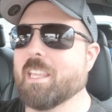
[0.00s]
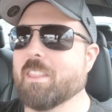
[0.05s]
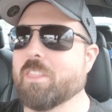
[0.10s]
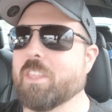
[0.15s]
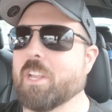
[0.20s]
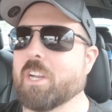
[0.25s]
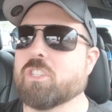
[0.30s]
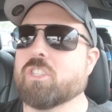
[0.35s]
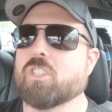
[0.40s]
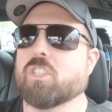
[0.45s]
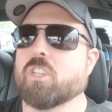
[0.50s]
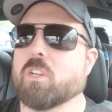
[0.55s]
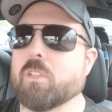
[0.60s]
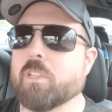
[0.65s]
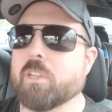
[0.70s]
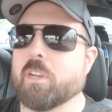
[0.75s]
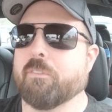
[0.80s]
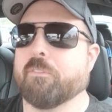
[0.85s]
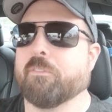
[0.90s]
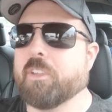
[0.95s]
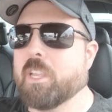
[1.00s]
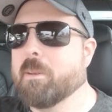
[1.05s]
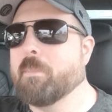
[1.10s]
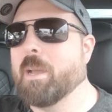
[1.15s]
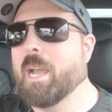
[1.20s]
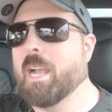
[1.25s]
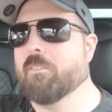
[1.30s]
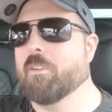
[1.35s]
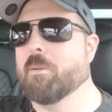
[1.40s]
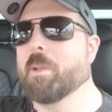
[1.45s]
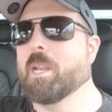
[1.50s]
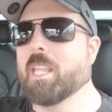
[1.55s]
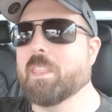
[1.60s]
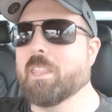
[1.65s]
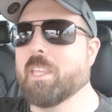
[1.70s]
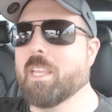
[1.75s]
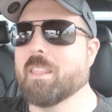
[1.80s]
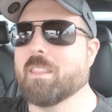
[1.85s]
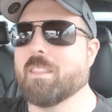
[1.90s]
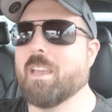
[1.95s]
there's so little feedback from
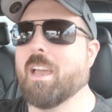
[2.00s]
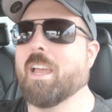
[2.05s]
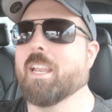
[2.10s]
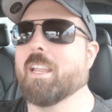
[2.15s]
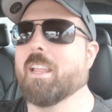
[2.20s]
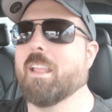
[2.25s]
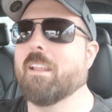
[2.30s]
anything that